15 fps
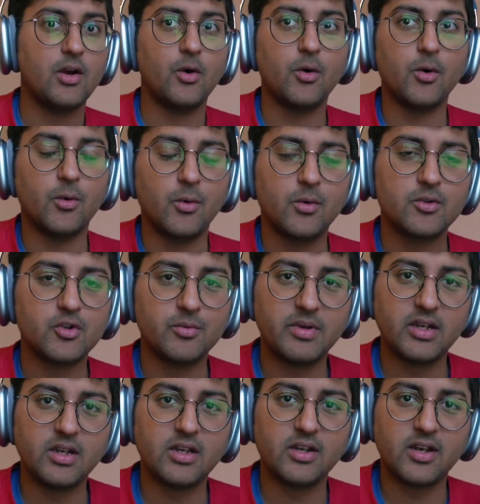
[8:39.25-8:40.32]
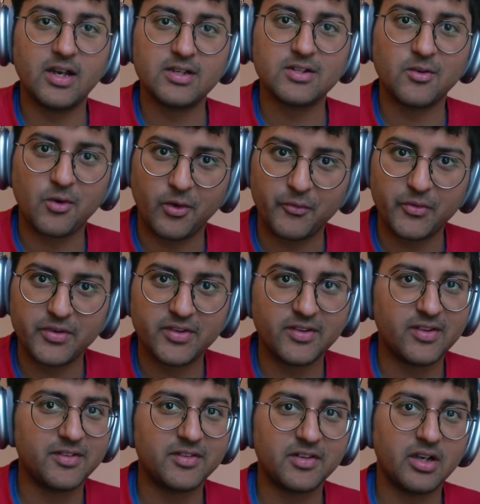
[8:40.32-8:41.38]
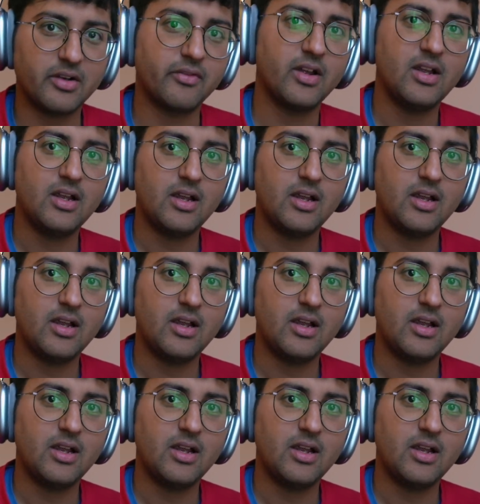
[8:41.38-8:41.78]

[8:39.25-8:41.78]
Oh, so many international conferences and stuff.